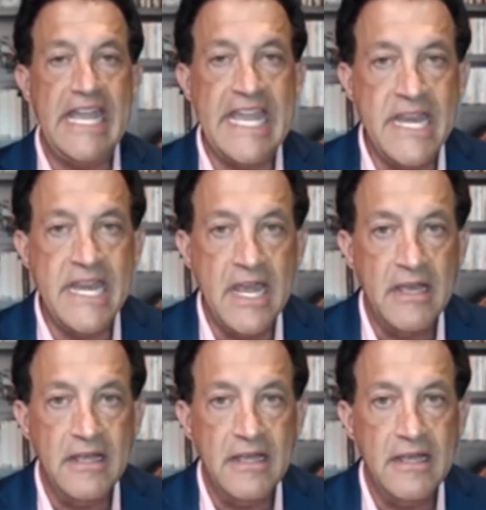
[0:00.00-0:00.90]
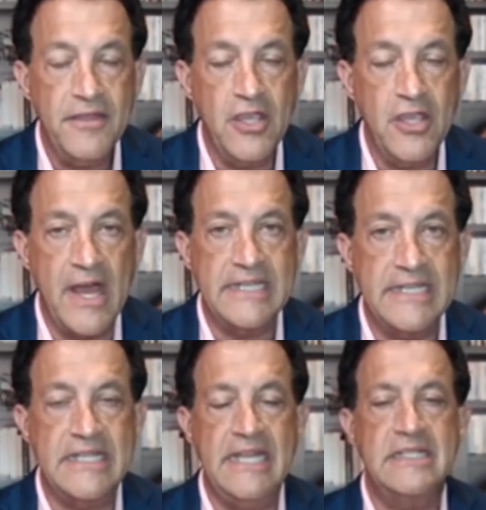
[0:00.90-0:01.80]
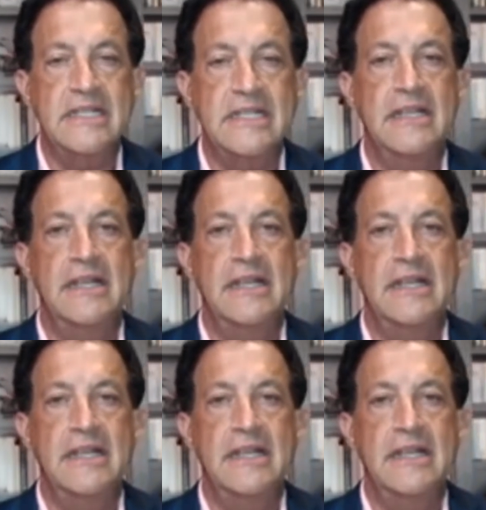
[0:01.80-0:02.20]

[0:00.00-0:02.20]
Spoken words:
in the United States,